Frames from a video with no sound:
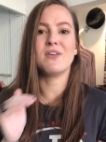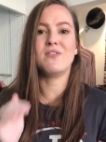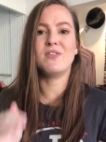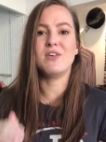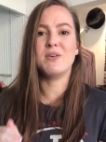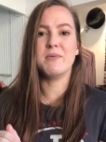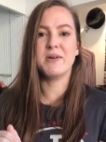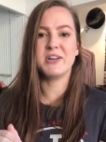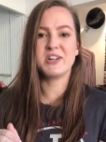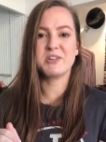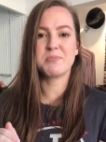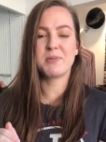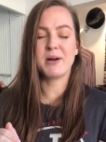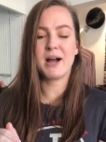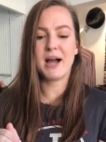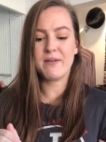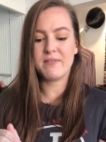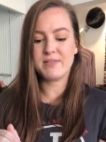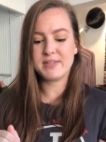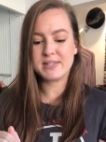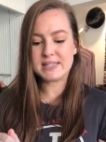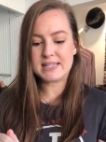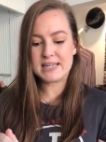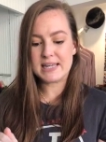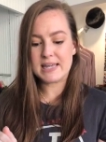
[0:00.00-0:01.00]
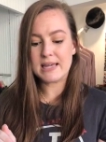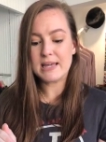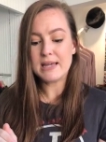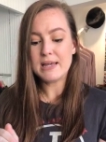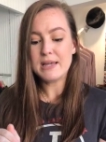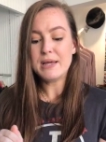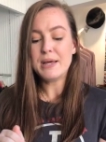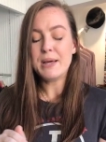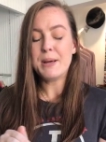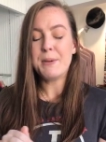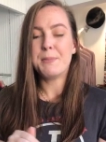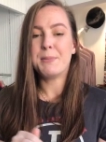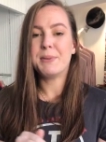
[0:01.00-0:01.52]
give you much privacy,
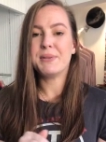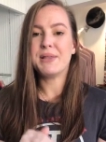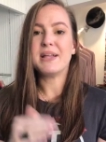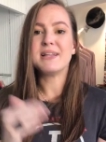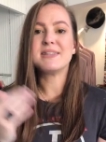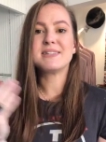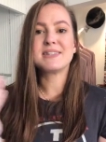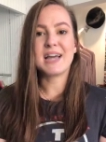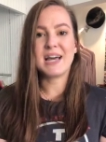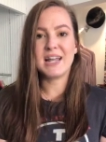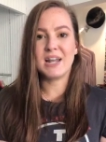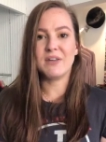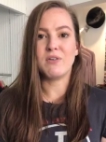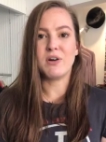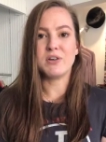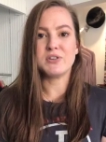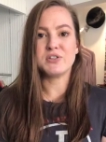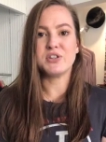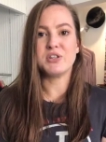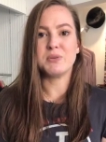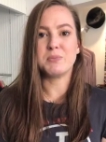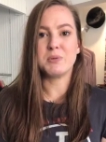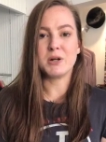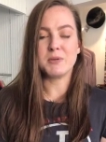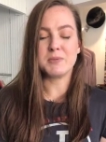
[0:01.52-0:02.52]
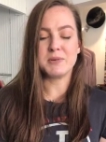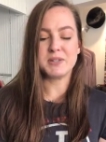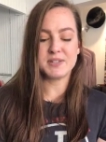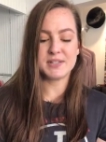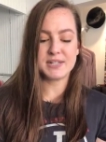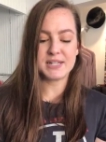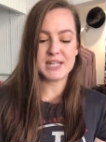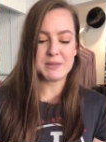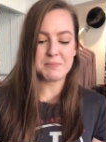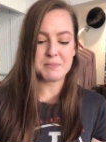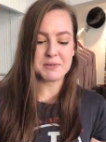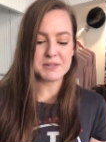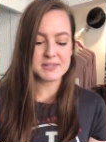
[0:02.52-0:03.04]
but that's kind of also the purpose to
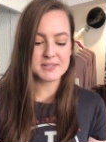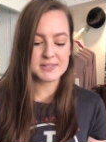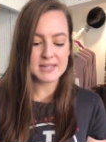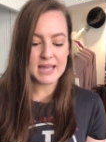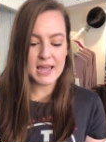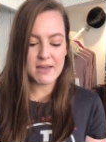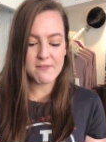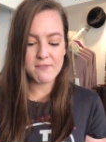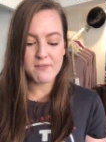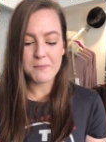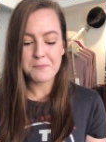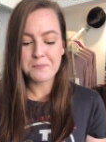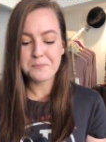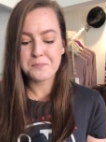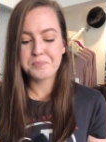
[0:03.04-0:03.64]
keep us safe.